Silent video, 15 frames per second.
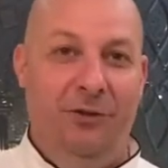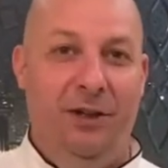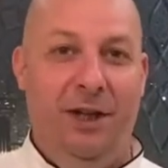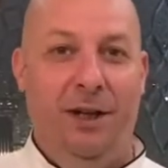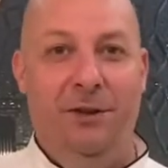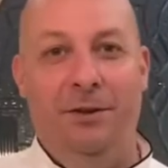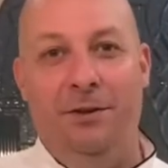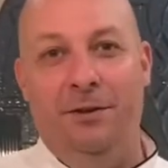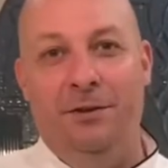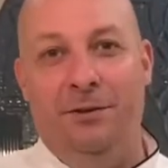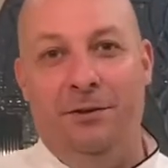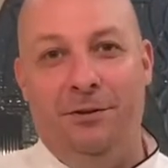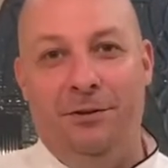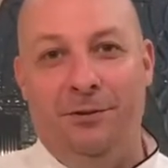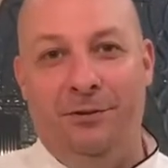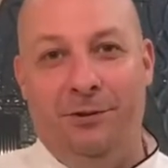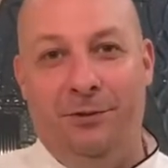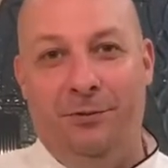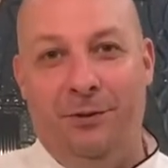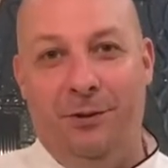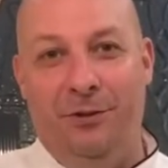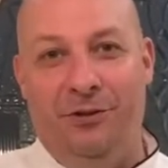again. Look
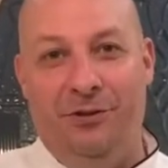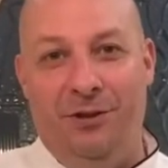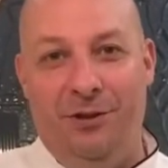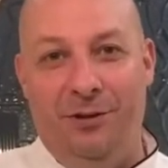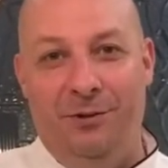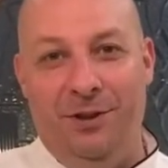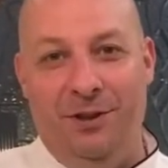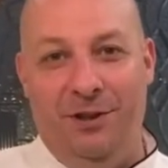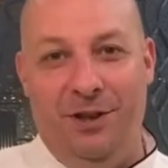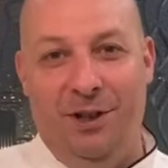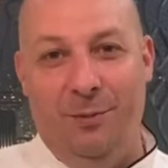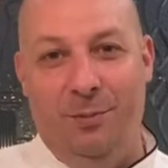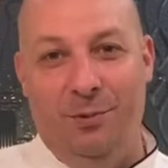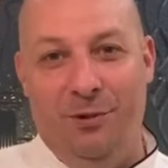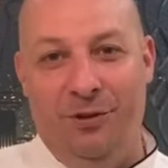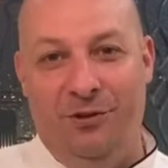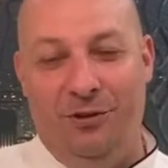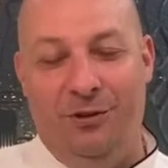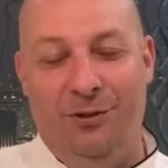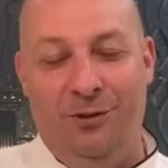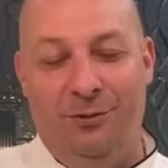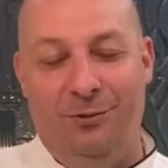forward to see you in the airports and
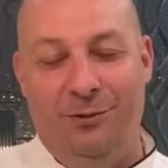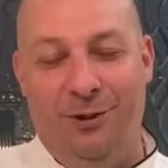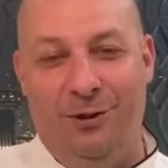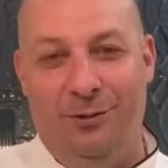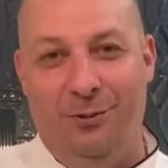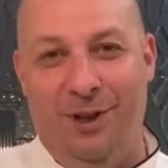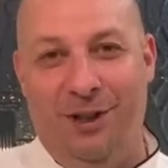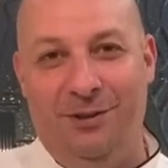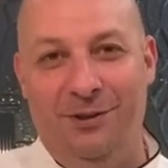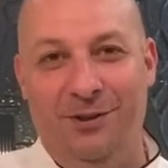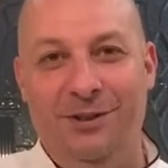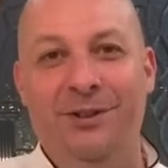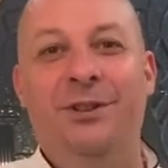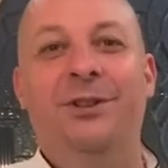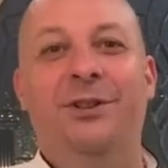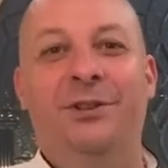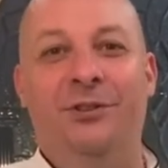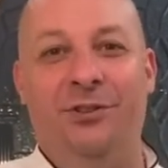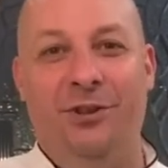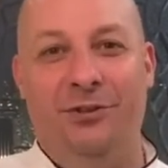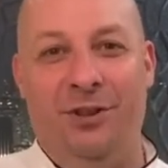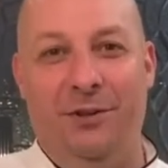cooking for you as well.
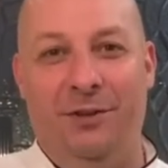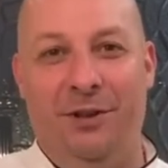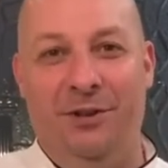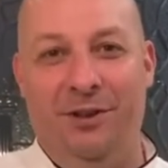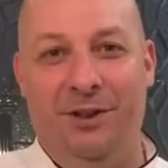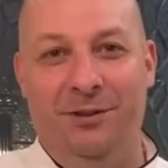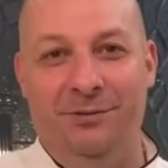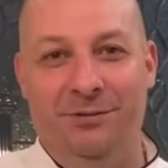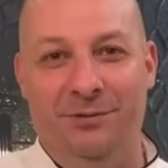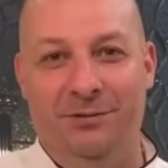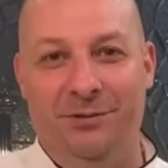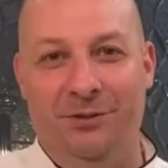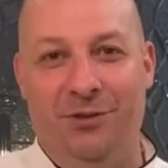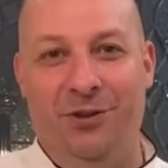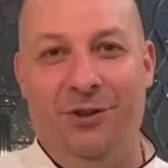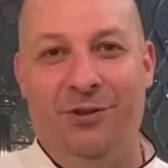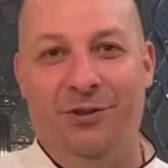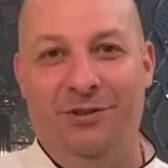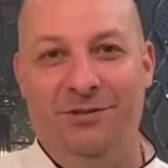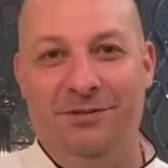Stay safe out there. Cheers.